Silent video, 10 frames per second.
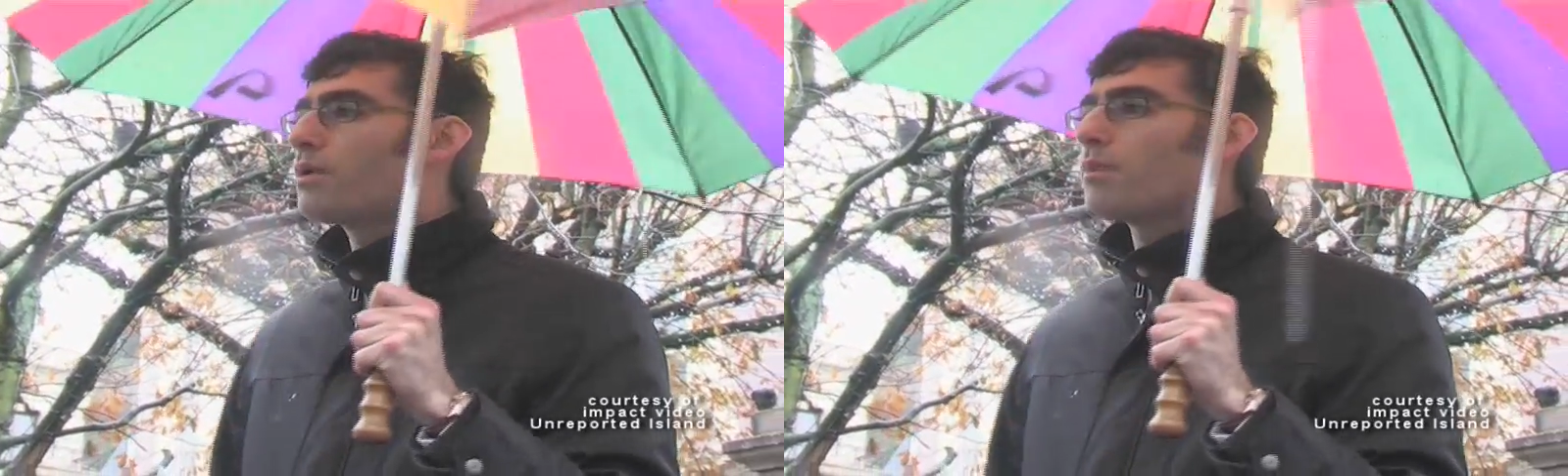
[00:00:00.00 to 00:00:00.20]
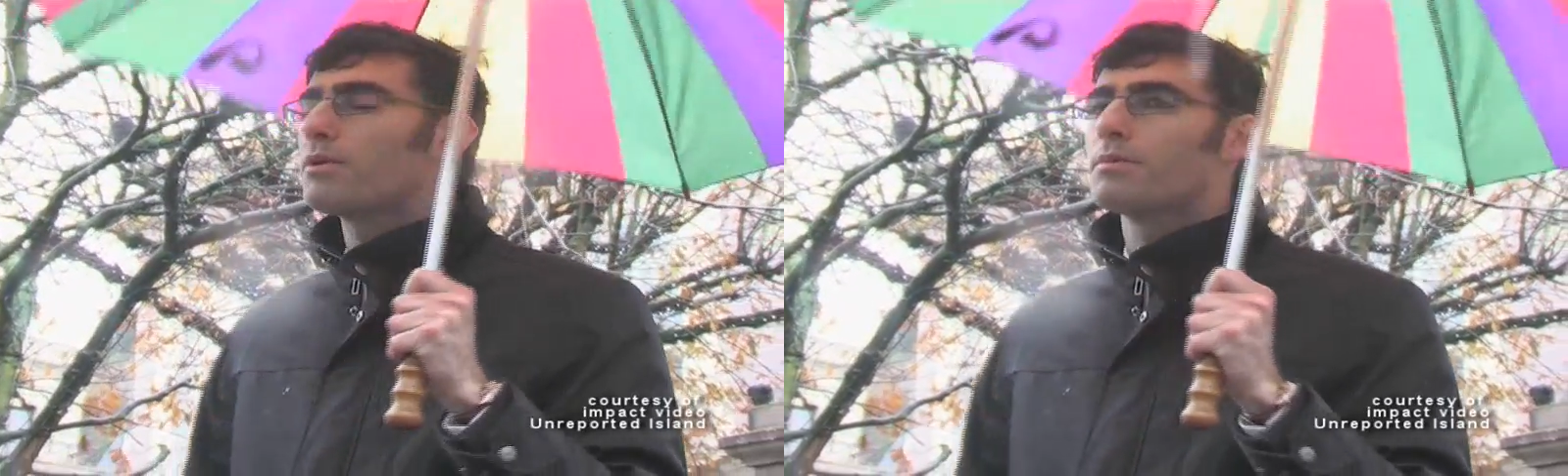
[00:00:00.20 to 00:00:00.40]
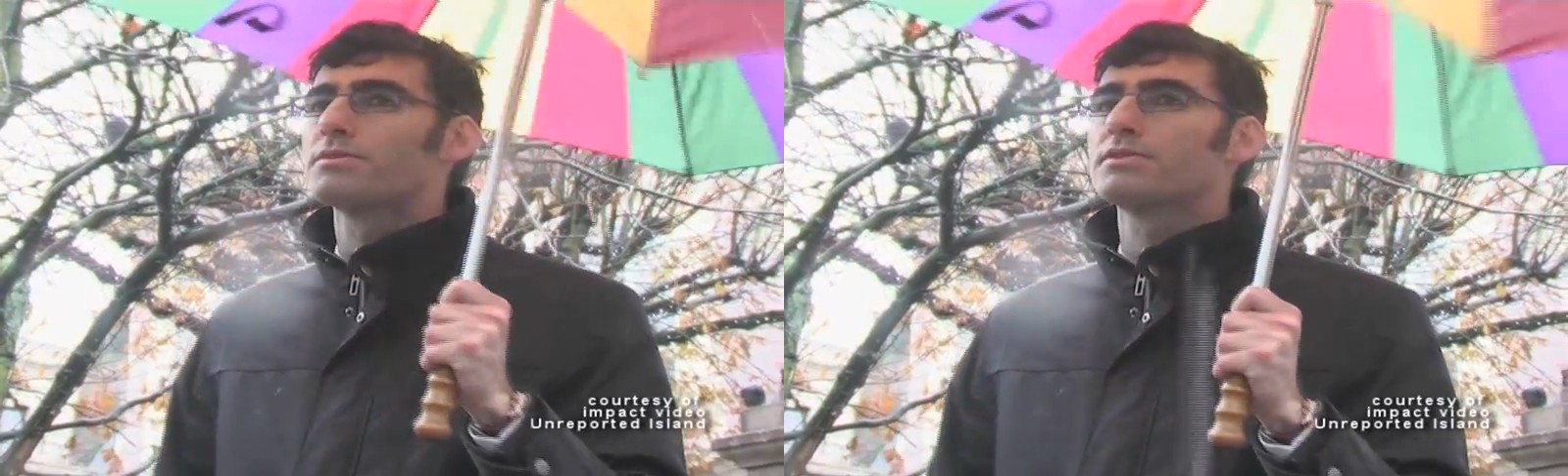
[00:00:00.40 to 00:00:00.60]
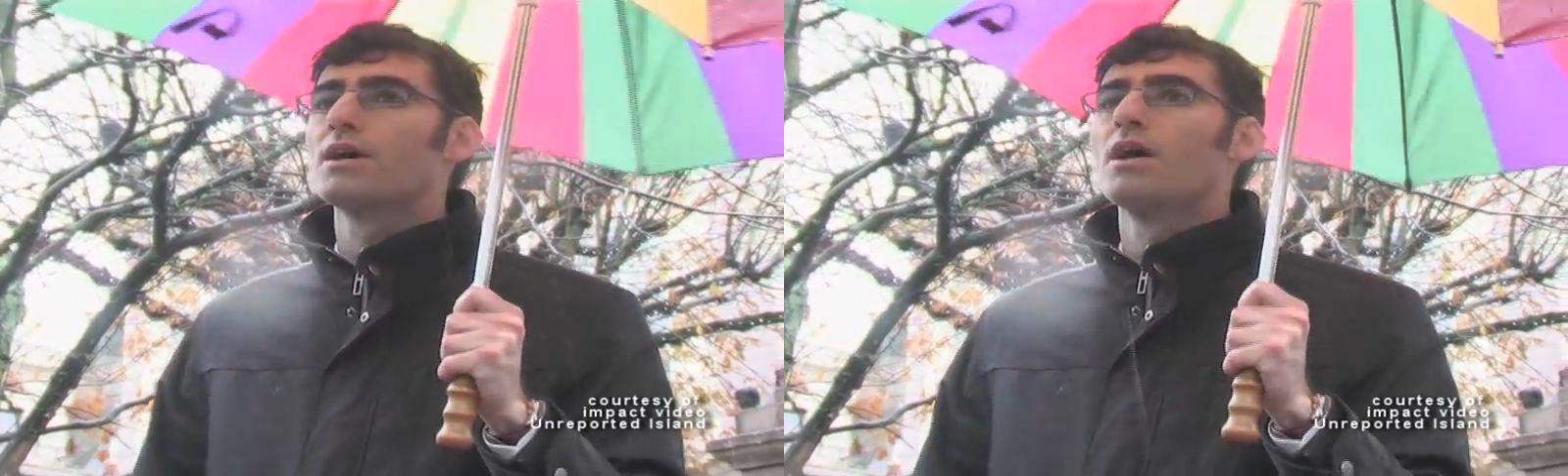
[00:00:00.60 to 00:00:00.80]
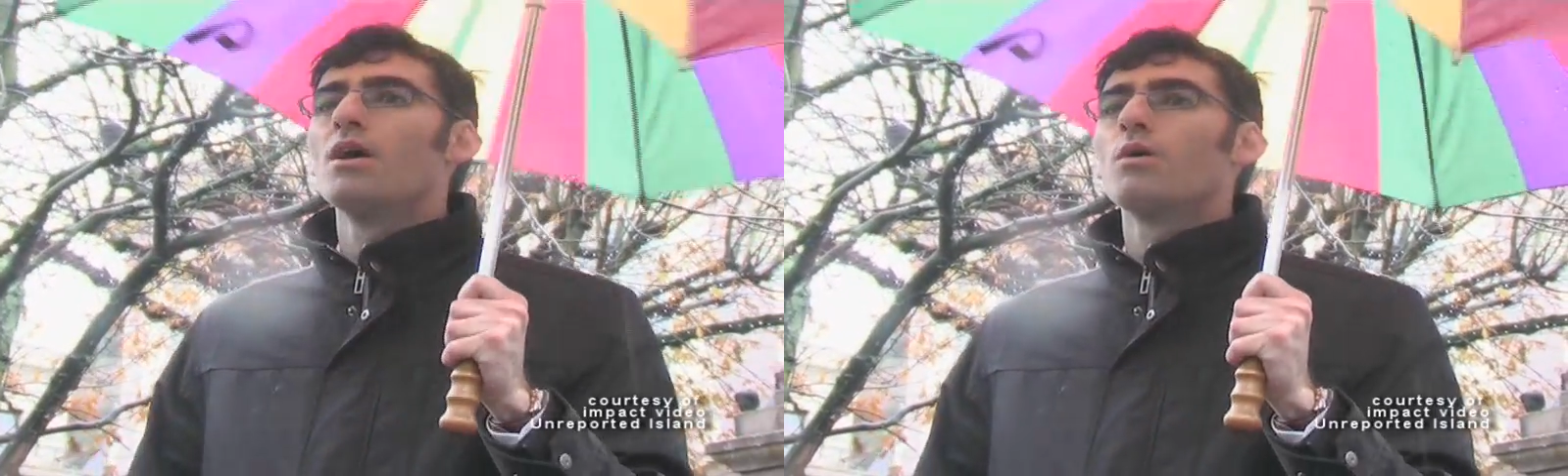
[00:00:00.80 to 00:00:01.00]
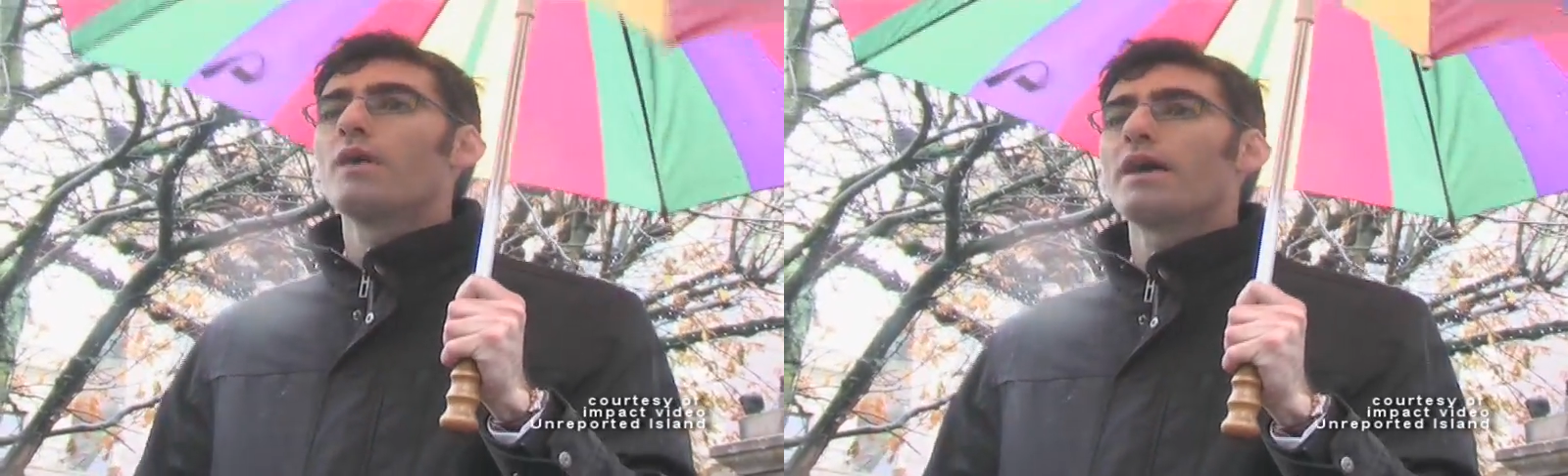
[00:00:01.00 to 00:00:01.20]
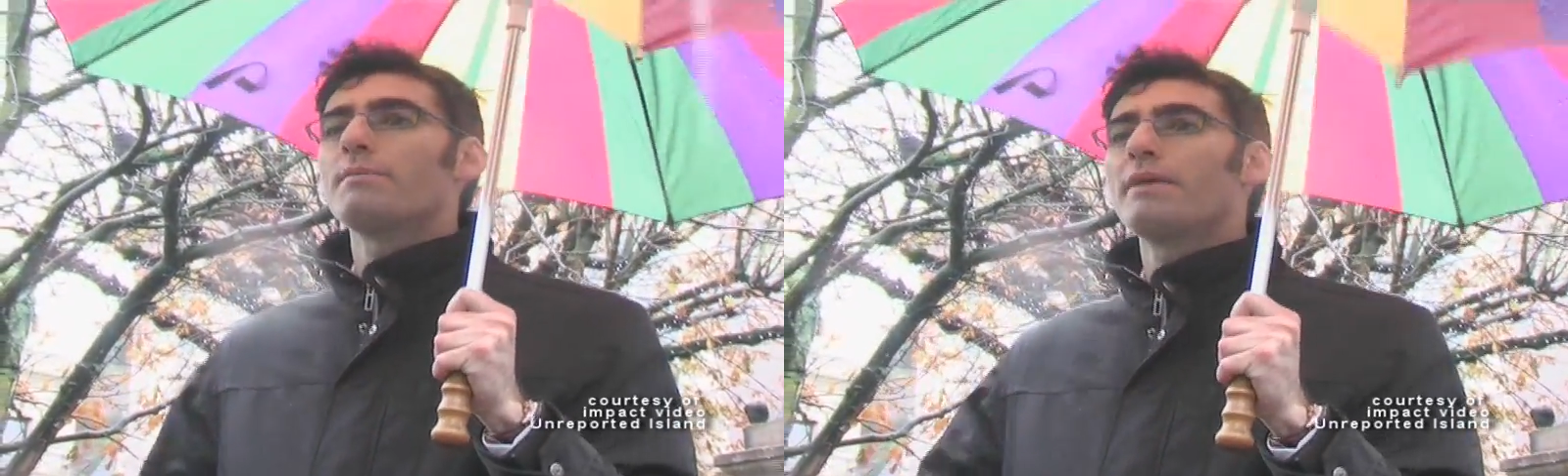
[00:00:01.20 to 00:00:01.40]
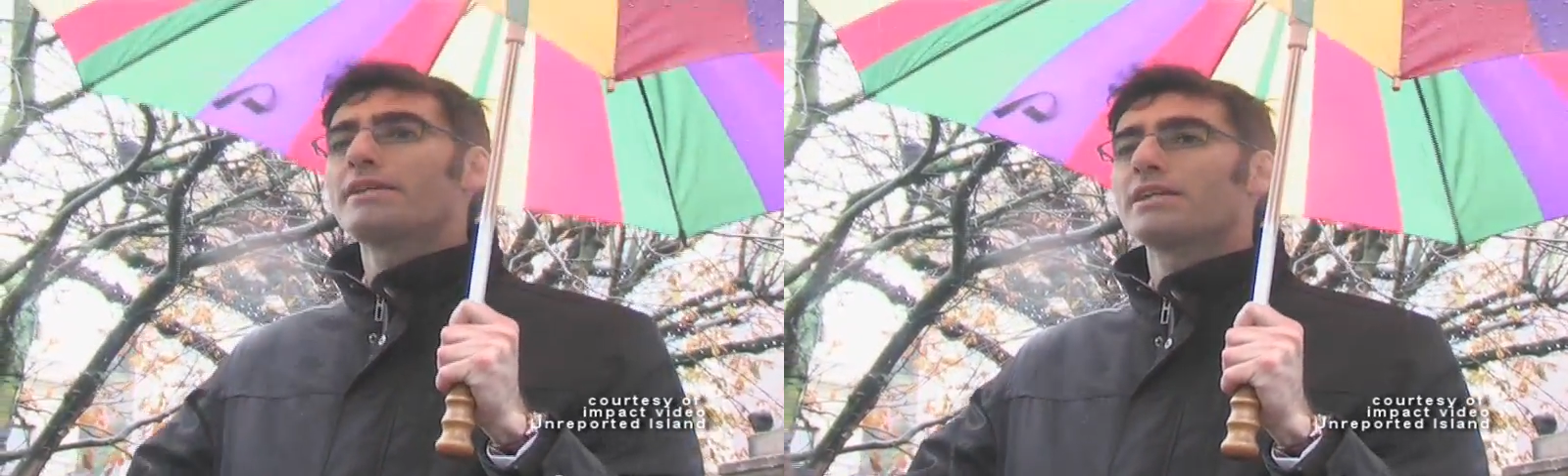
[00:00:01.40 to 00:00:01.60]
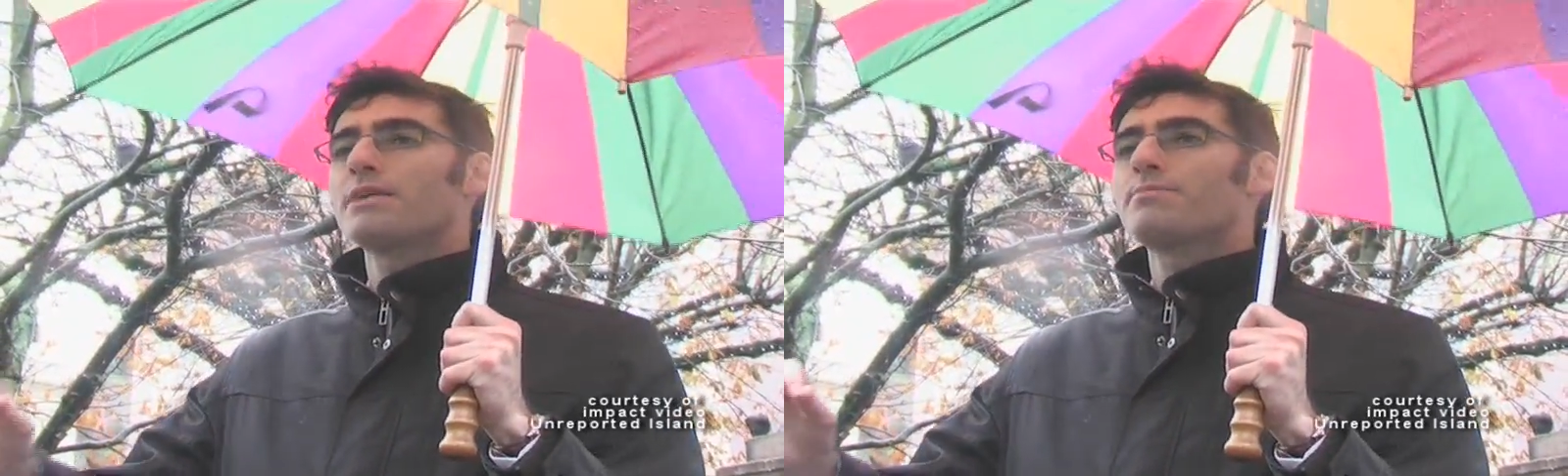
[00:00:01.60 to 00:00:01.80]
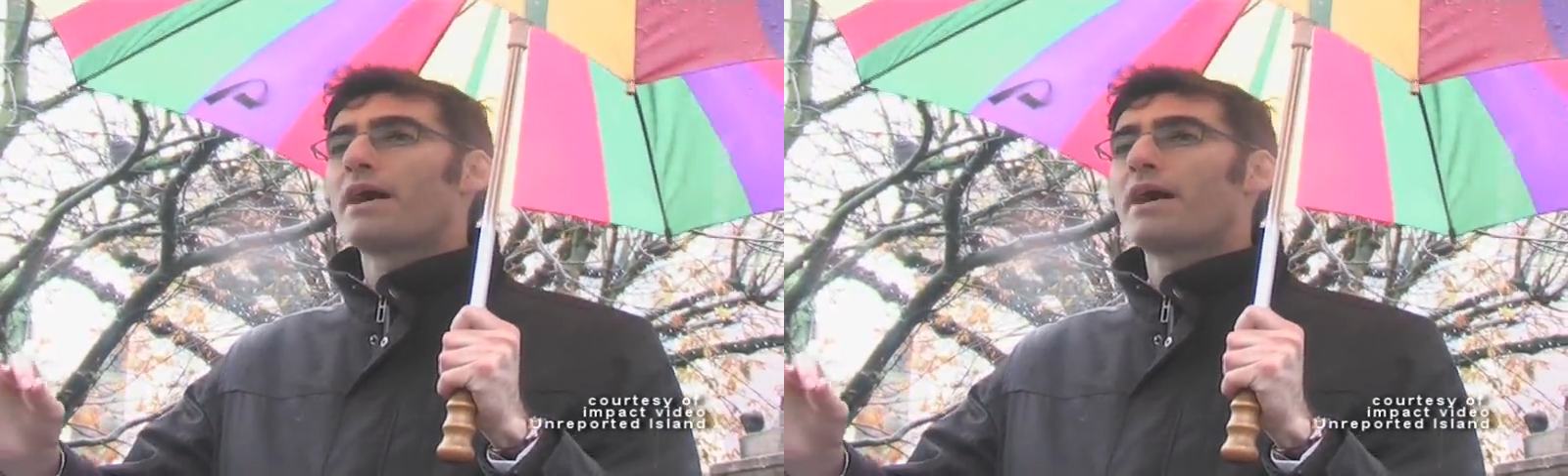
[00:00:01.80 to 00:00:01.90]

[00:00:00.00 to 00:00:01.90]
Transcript: problems, we're immediately